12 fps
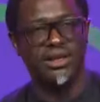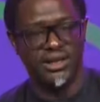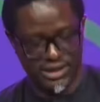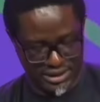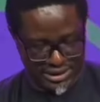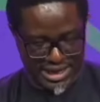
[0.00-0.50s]

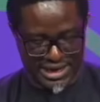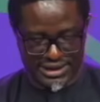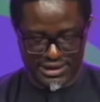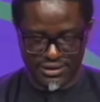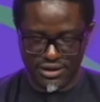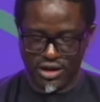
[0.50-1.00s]
He
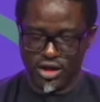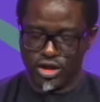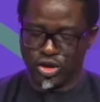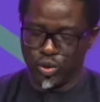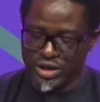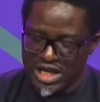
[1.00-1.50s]
said,
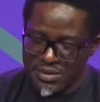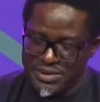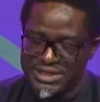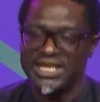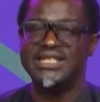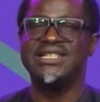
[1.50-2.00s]
to keep
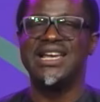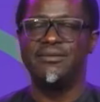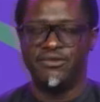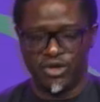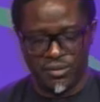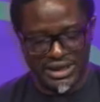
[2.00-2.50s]
Satan
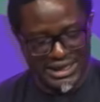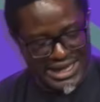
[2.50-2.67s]
from